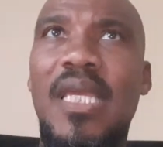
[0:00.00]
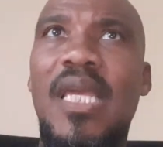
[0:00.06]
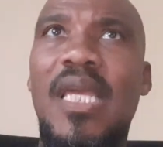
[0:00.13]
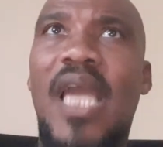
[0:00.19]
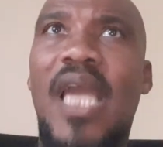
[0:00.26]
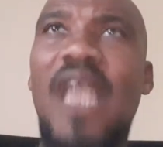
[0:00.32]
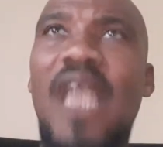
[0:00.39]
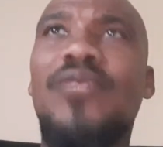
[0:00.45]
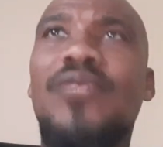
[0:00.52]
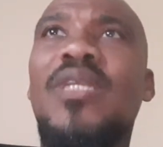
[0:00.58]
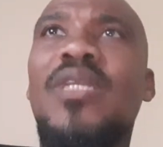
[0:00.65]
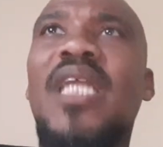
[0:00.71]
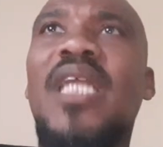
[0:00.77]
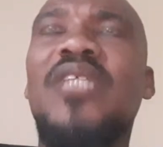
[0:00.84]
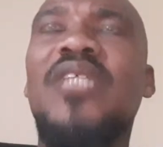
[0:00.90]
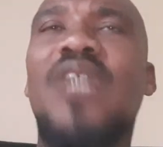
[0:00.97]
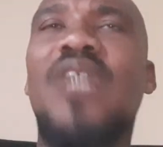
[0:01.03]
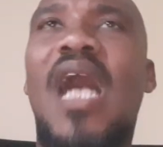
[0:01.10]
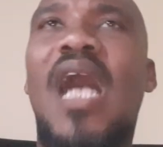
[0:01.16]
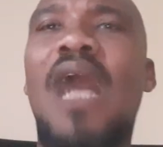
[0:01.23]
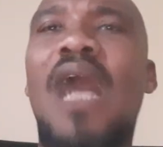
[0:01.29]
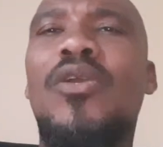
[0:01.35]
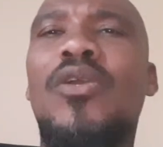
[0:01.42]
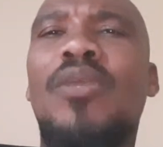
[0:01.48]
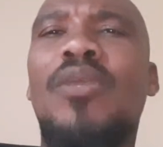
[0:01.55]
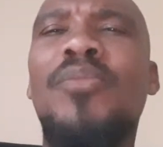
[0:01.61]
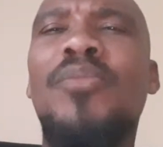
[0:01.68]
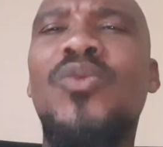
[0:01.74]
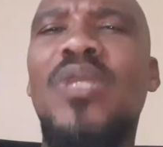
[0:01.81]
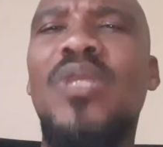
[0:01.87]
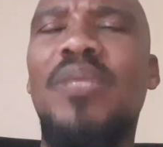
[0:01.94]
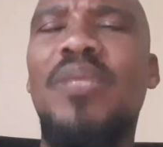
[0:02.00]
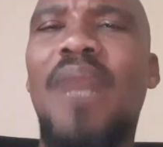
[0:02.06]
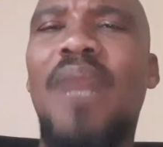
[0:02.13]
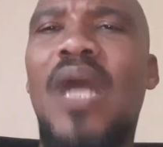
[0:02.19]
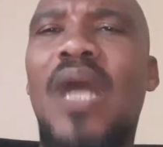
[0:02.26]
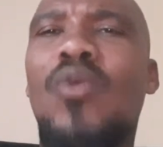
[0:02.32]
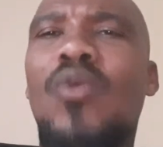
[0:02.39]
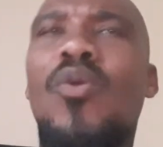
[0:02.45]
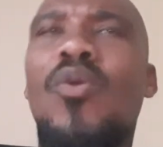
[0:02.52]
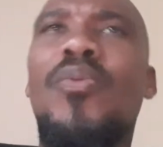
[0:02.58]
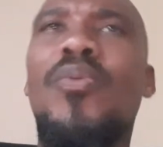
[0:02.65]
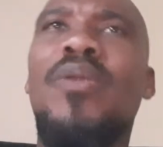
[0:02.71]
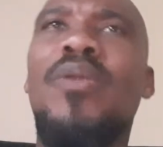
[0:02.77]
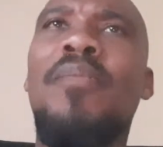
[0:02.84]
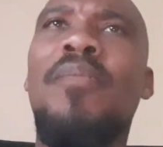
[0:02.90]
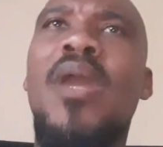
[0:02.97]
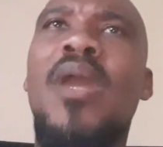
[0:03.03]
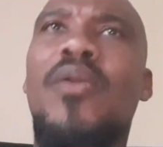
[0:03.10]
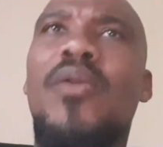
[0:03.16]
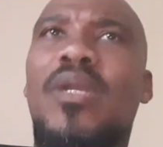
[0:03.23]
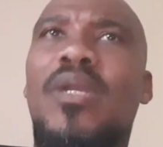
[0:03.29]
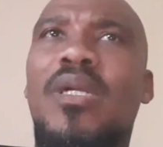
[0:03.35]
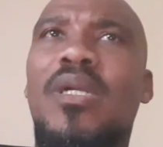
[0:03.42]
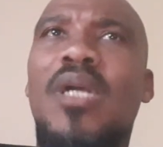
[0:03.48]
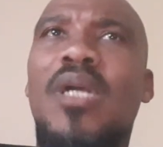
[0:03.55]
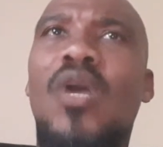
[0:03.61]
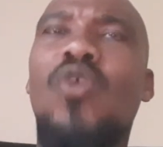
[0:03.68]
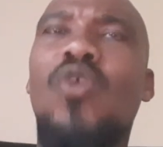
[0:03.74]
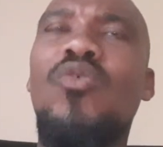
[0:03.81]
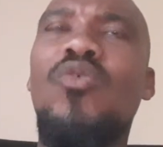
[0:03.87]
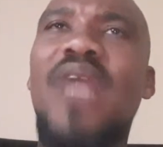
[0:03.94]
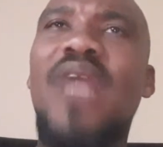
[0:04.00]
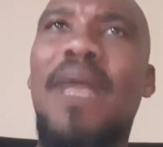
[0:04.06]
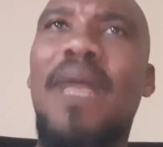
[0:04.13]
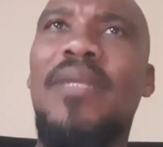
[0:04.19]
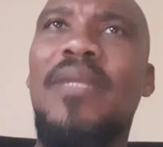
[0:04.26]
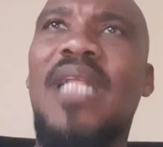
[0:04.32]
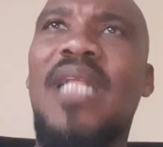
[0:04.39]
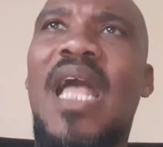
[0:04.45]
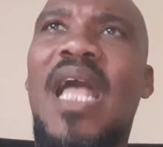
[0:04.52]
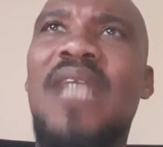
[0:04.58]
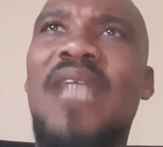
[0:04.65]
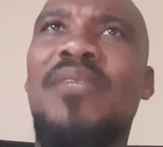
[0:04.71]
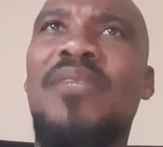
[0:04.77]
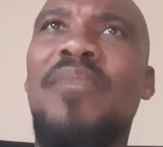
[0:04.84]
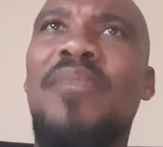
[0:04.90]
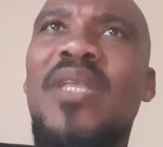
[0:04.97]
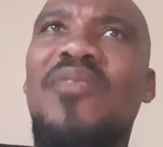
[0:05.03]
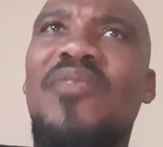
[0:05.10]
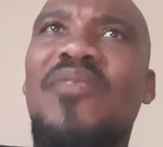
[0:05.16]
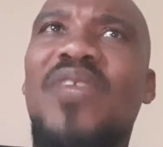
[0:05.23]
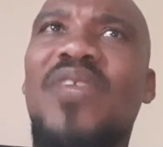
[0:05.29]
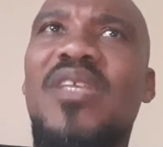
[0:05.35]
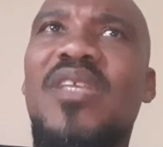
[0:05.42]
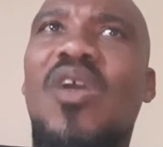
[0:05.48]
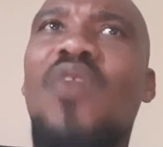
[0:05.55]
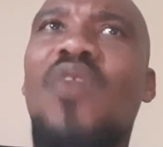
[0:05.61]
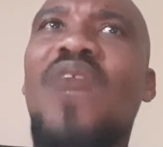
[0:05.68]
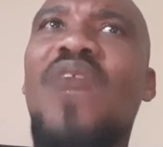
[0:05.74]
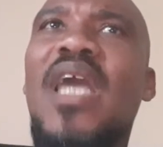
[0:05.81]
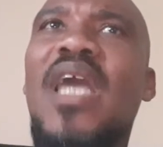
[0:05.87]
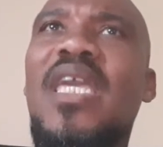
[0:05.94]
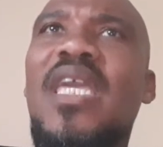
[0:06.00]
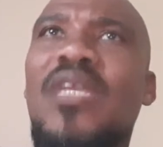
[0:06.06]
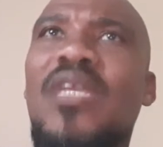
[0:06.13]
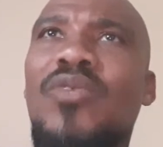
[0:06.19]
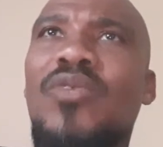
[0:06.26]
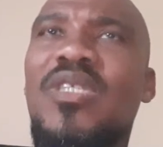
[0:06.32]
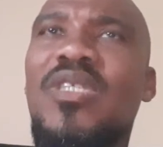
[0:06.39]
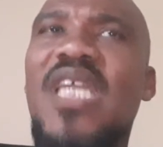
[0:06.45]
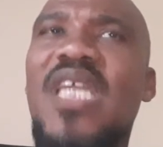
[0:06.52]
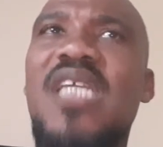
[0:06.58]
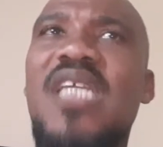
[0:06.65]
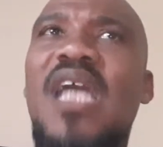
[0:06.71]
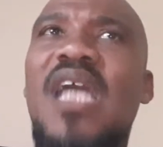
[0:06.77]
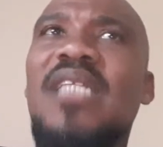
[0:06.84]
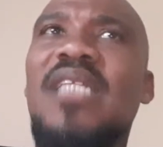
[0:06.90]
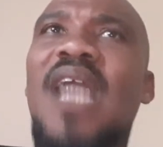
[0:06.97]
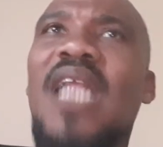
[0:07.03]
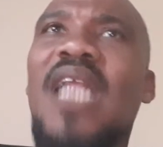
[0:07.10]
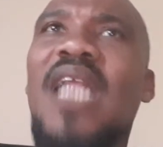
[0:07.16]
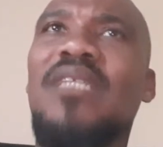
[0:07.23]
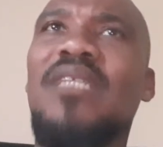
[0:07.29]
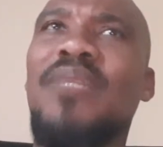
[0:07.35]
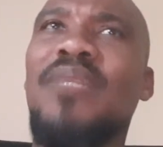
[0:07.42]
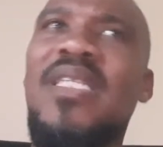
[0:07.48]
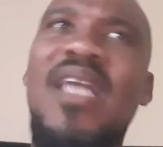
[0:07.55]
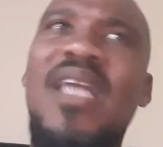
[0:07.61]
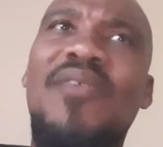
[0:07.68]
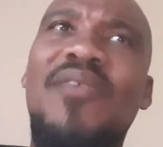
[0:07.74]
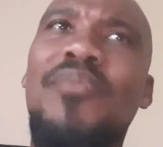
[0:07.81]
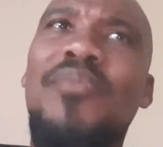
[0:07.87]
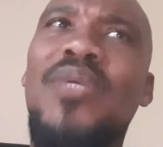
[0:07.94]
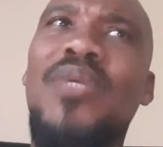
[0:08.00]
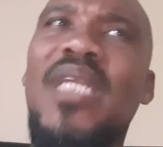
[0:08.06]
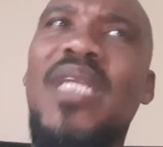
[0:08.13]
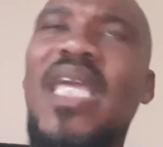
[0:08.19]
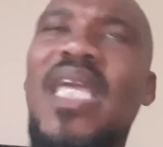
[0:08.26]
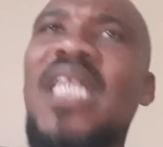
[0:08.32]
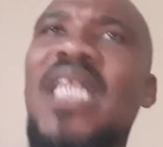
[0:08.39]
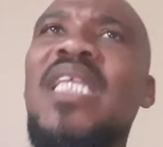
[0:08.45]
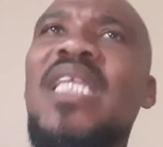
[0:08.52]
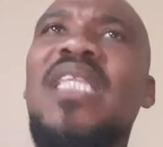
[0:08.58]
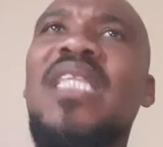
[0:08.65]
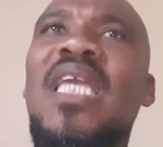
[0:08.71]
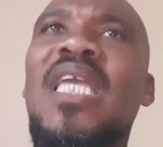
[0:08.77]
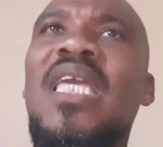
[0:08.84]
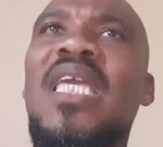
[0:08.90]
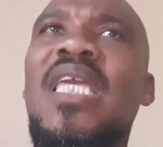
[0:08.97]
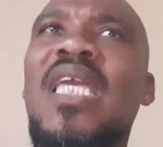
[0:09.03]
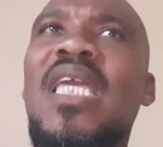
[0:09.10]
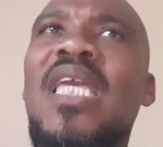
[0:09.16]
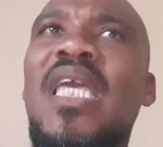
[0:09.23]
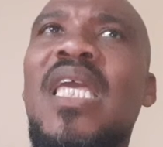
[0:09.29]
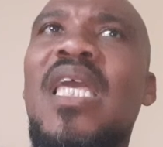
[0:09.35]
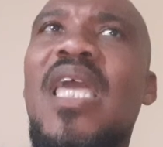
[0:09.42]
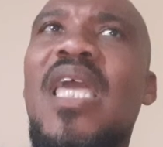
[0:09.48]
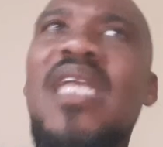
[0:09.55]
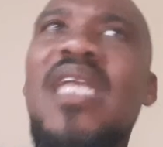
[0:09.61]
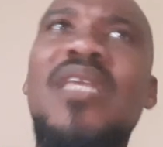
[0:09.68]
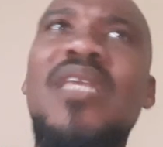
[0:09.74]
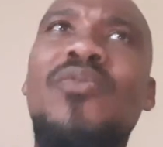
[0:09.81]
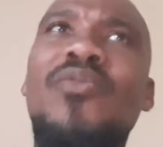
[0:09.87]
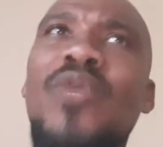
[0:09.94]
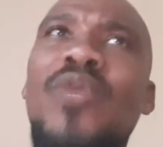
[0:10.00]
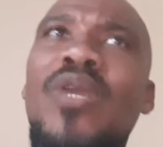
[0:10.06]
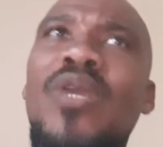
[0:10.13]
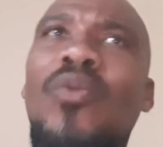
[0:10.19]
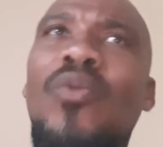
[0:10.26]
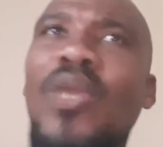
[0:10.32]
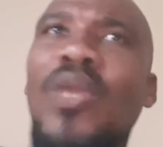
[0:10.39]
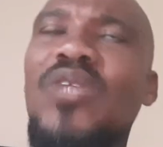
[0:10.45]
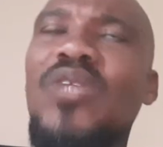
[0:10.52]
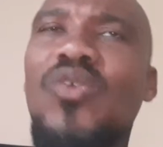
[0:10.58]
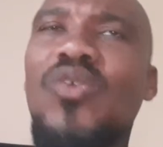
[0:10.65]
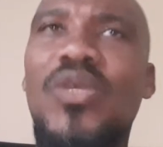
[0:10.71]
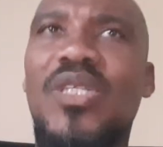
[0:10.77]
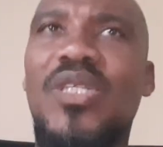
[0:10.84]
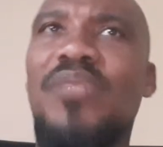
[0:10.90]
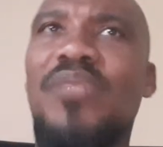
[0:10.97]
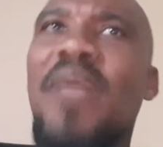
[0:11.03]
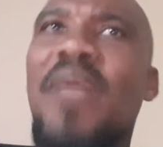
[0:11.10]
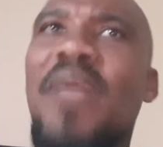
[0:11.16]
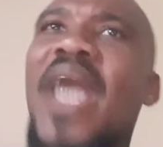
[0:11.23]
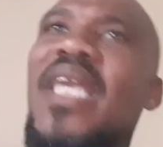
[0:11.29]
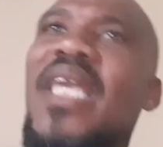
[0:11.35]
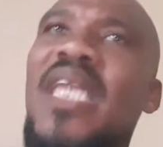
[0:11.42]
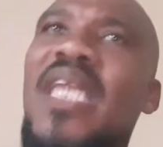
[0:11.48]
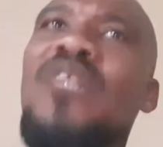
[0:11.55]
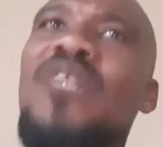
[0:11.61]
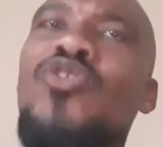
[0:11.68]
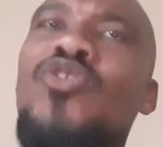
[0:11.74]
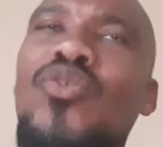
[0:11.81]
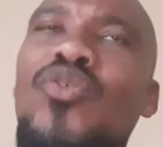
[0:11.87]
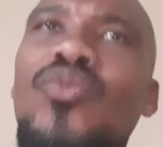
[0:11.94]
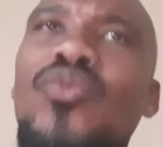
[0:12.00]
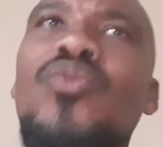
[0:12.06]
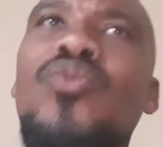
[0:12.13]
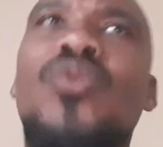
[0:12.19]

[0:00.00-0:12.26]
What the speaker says: as it relates to our community by corporate America, who capitalize and benefit off our ignorance, take our dollars, but never put any real resources back into